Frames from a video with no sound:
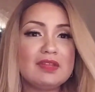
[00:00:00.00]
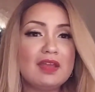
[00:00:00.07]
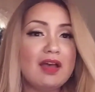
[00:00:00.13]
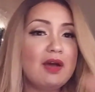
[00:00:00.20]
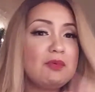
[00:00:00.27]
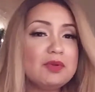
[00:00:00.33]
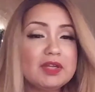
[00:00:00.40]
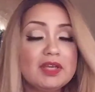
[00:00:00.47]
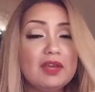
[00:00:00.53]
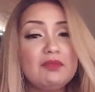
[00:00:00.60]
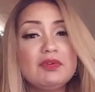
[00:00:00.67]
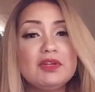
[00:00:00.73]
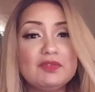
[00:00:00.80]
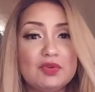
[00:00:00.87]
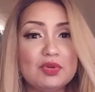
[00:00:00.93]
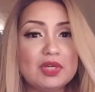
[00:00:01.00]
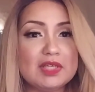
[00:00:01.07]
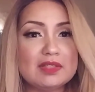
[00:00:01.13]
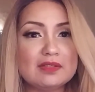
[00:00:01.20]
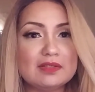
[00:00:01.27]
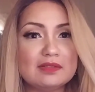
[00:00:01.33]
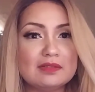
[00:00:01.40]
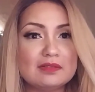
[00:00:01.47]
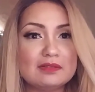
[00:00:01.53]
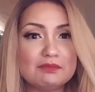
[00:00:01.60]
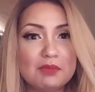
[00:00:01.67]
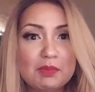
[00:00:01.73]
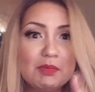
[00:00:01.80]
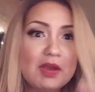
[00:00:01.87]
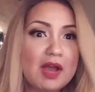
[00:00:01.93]
I want to get rid of Kreese.
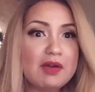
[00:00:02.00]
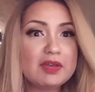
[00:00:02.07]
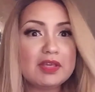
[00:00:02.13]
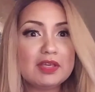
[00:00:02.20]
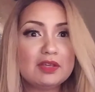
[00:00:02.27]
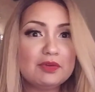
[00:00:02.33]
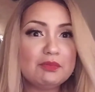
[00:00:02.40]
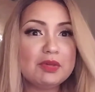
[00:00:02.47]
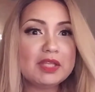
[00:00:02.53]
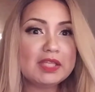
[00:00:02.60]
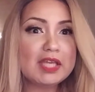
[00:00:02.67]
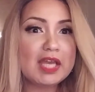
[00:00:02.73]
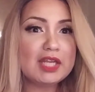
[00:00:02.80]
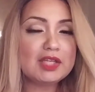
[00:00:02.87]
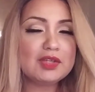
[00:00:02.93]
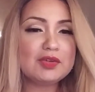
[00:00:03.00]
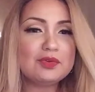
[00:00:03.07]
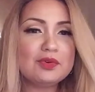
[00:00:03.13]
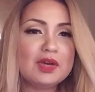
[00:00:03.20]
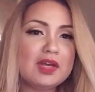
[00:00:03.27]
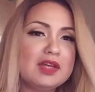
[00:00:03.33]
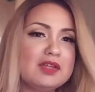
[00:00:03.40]
Remember how he humiliated you?